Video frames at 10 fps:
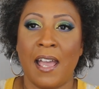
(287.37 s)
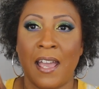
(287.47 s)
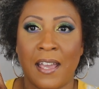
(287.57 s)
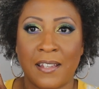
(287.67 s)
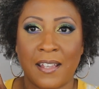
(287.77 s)

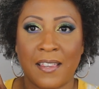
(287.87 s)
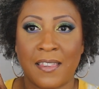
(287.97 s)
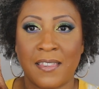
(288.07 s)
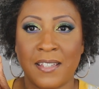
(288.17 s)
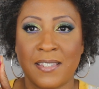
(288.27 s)

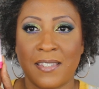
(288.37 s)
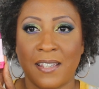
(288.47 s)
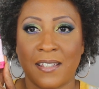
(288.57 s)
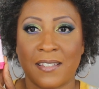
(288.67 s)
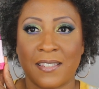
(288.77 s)
and this
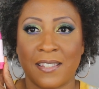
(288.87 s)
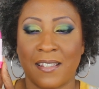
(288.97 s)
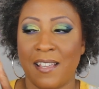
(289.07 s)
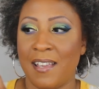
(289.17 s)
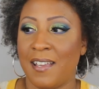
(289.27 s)

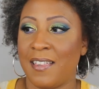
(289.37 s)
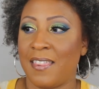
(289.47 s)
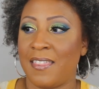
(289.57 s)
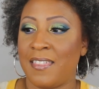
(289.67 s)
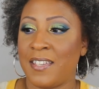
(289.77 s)
is
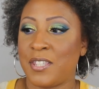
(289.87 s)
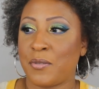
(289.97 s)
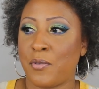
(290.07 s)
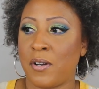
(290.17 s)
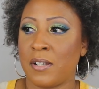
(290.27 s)

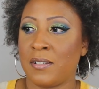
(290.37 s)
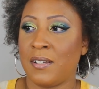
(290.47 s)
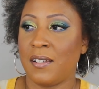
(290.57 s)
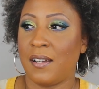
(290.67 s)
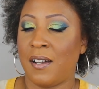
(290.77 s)
this
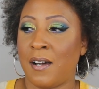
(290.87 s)
one,